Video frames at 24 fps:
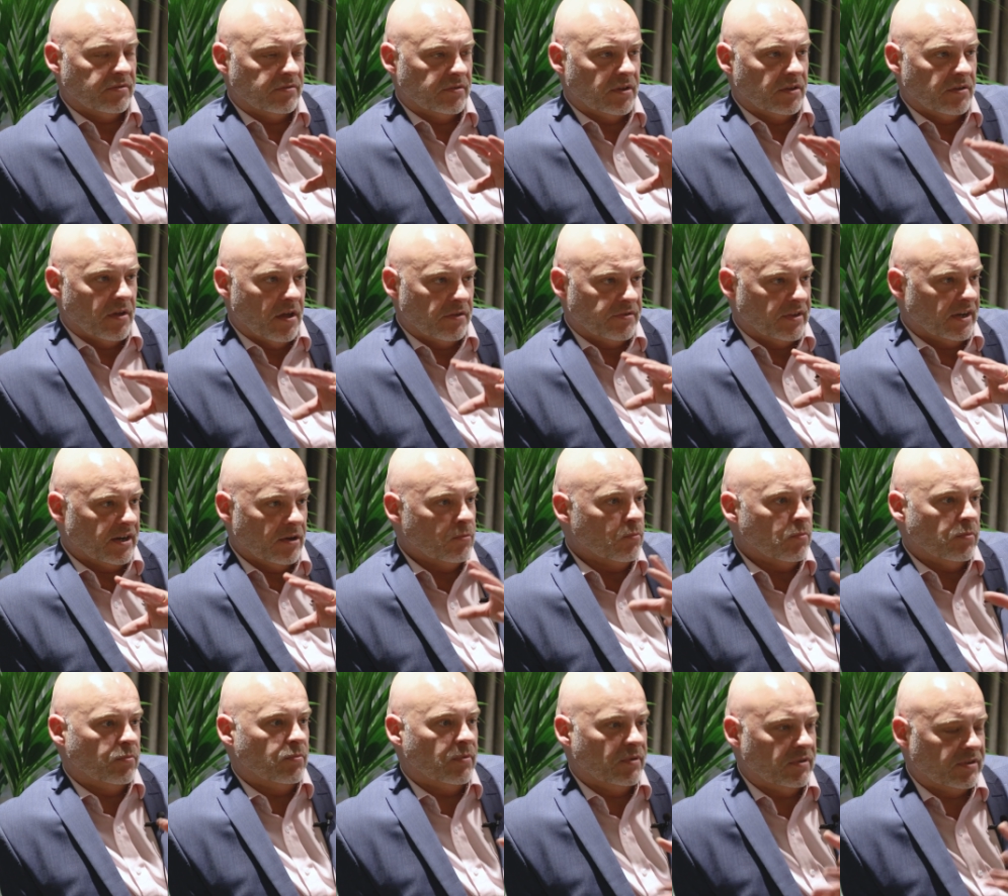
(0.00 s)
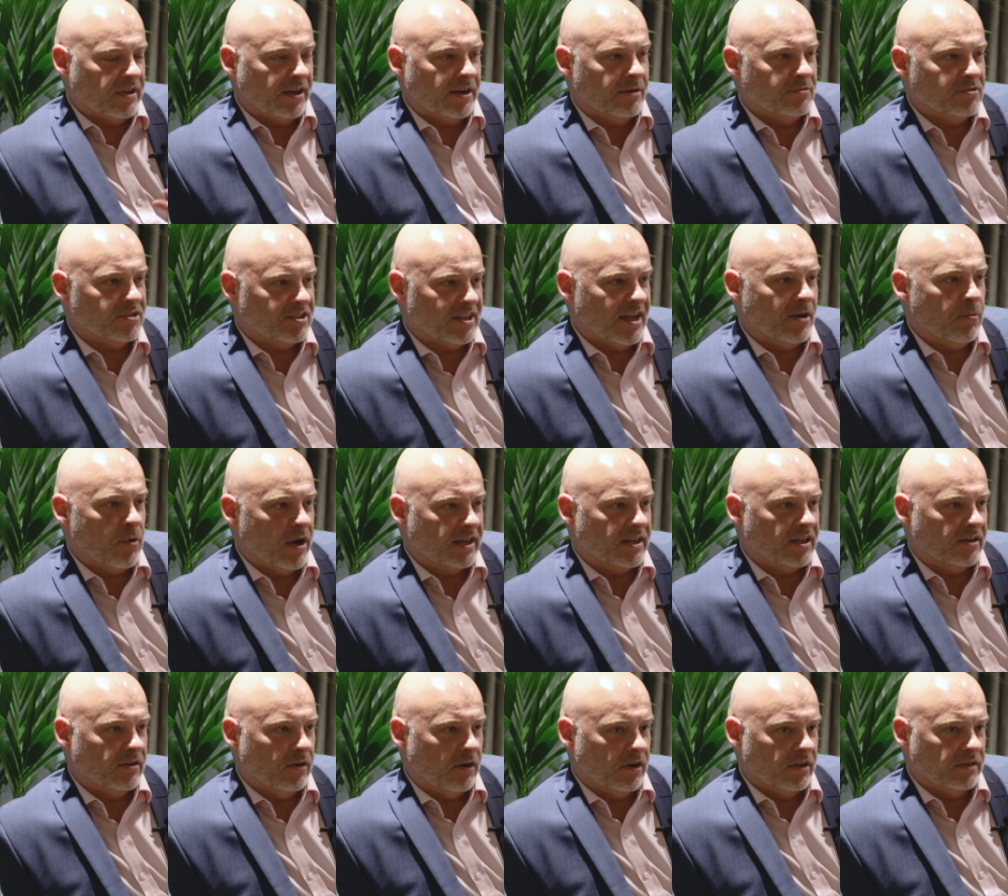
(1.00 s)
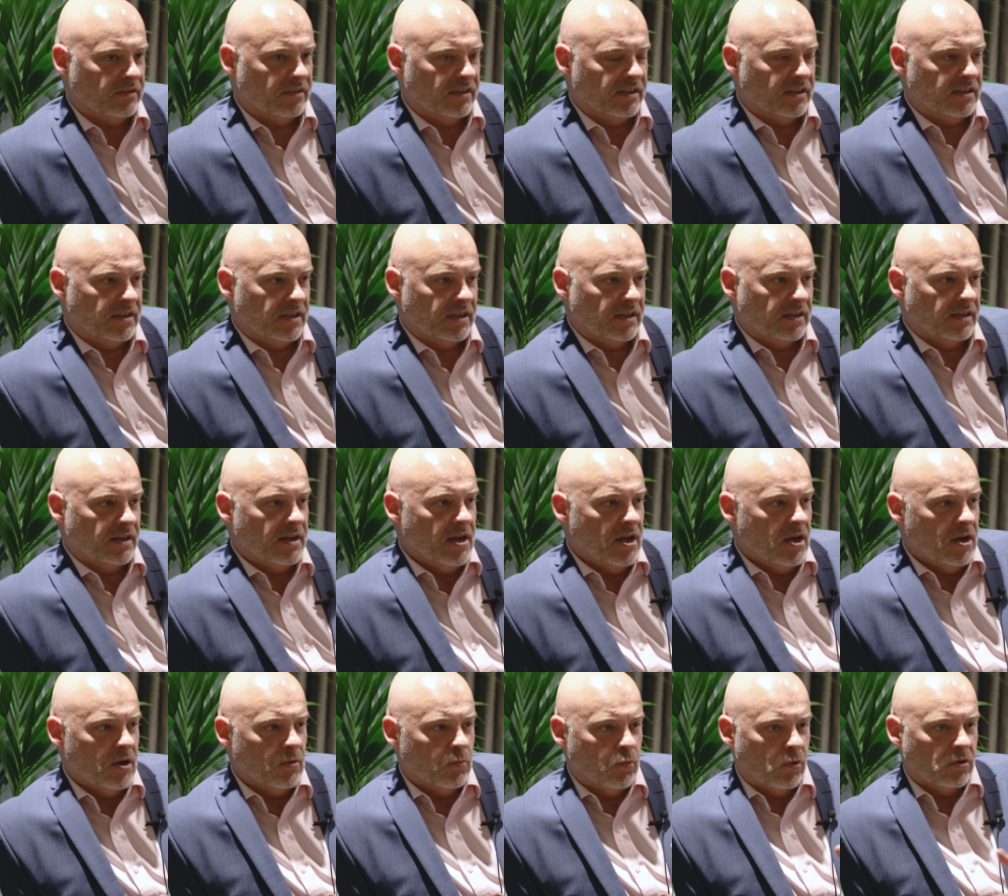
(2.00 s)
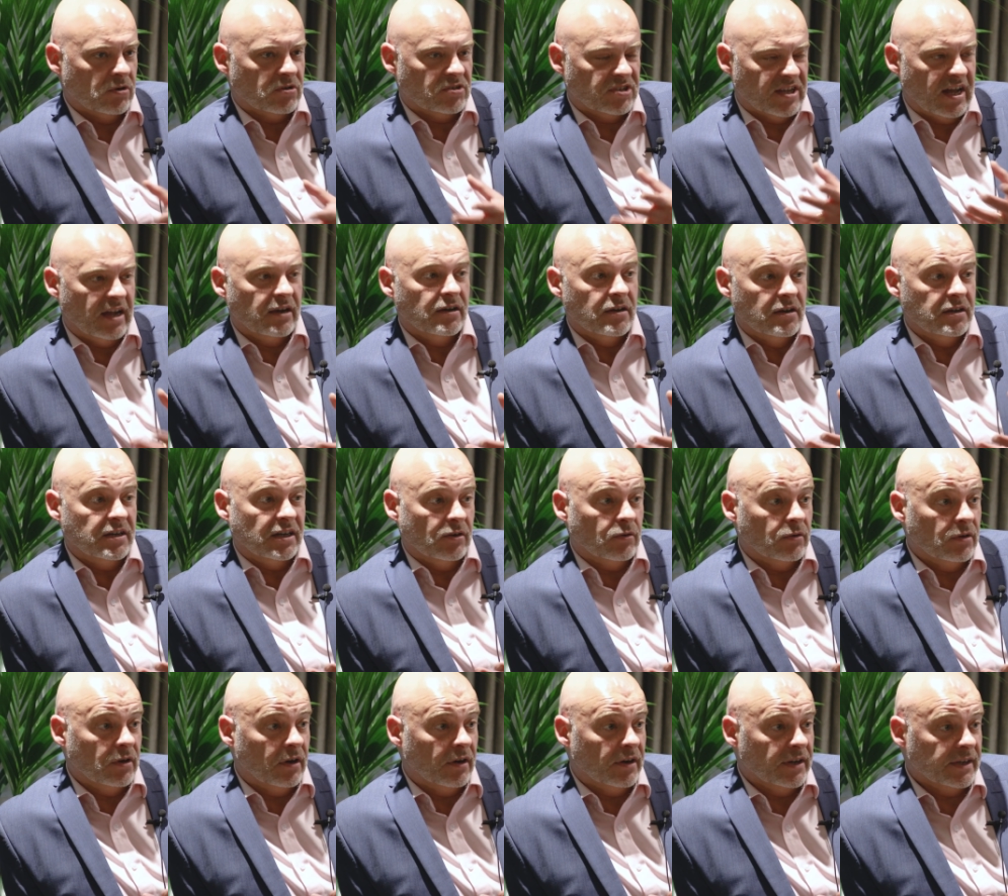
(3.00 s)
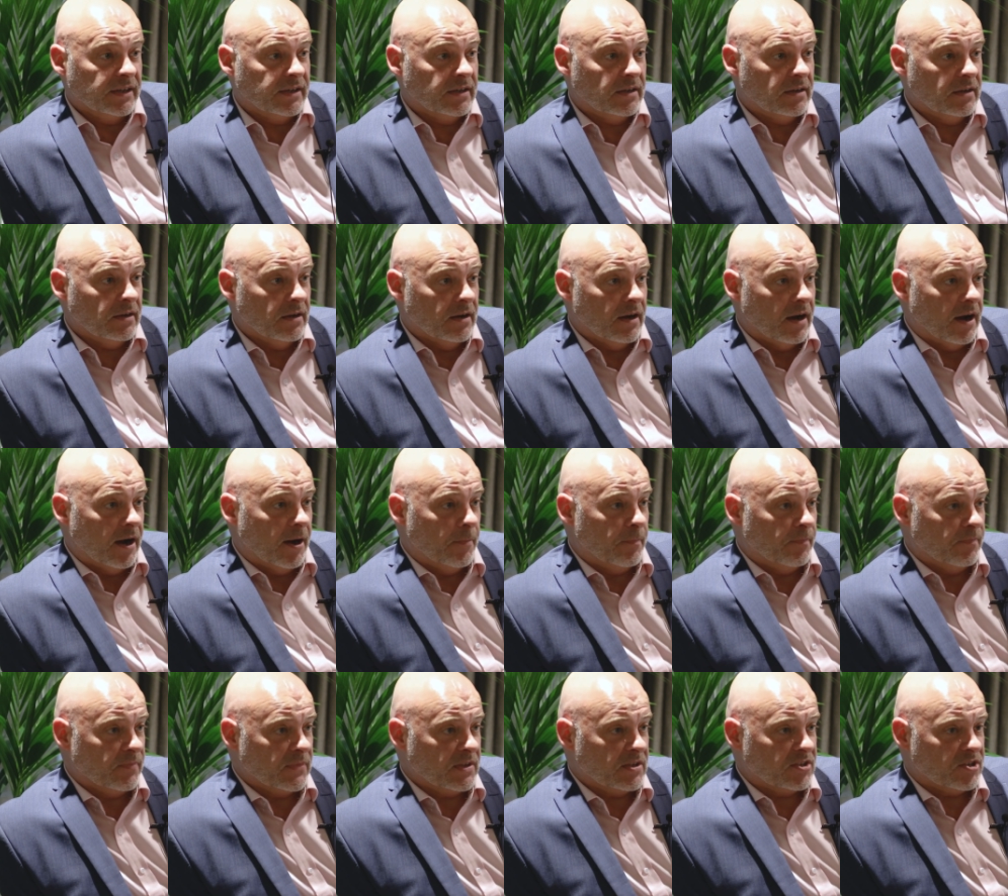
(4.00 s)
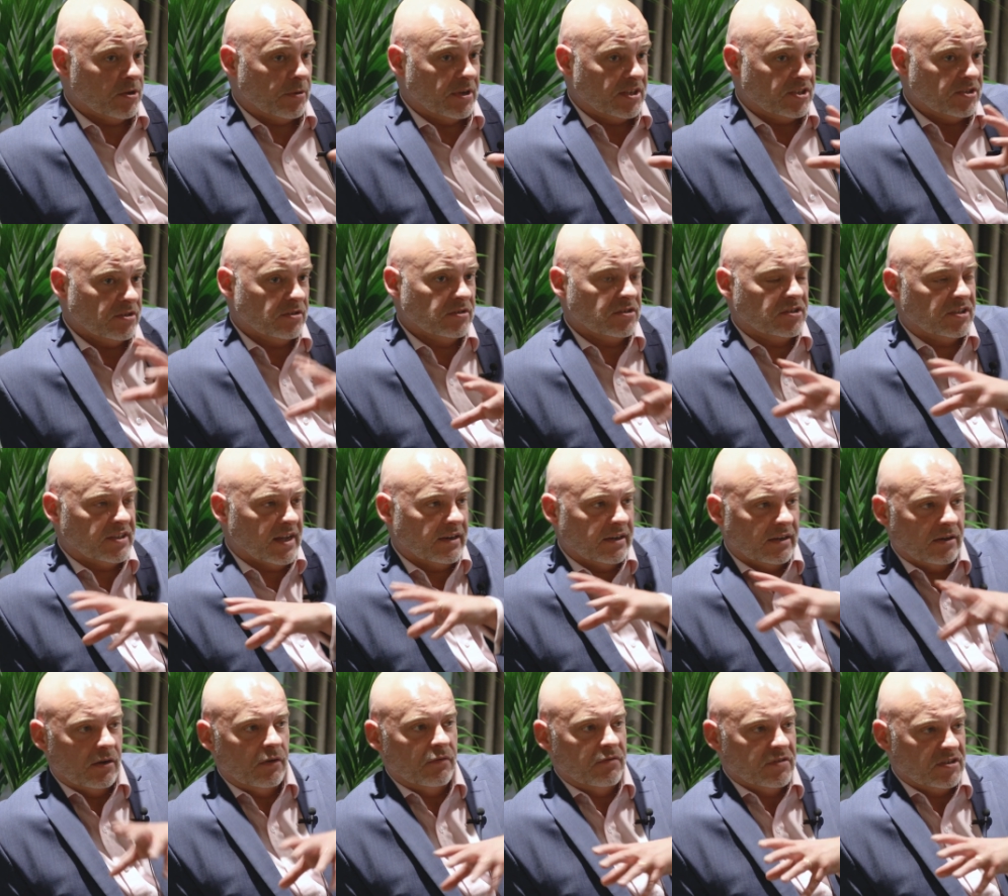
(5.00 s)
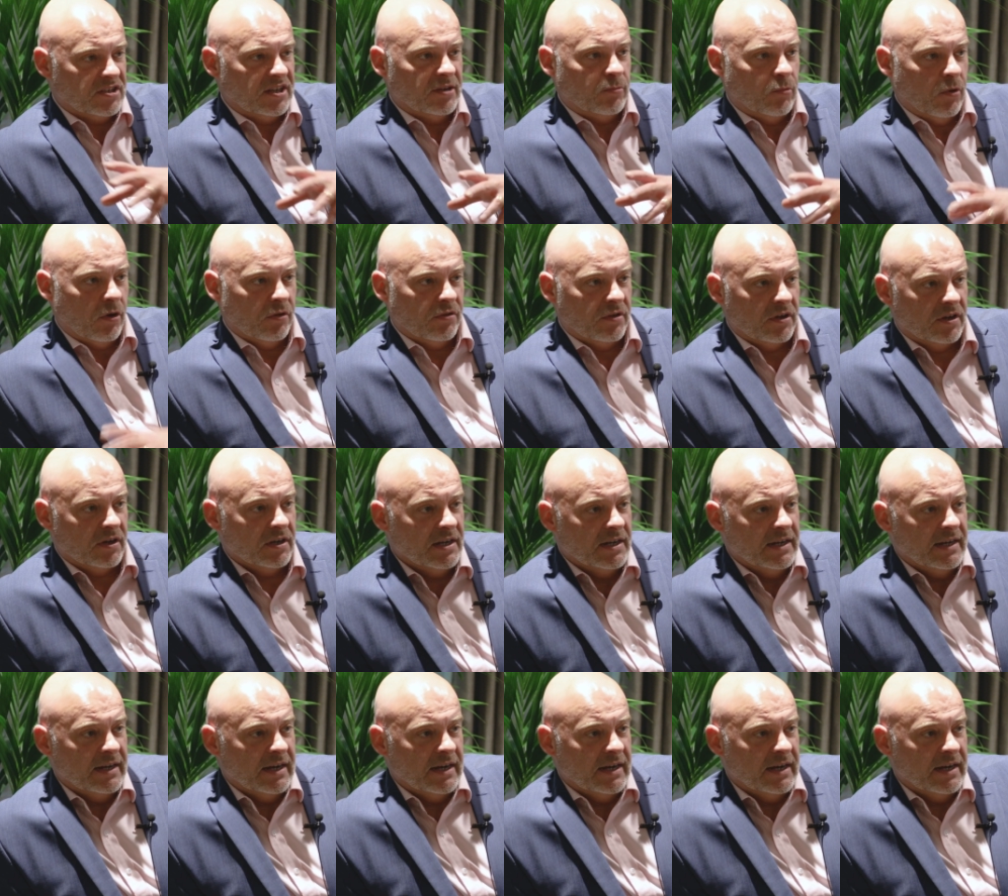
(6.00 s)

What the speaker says: don't stay awake at night thinking, what does our learning look like? So it's understanding obviously what the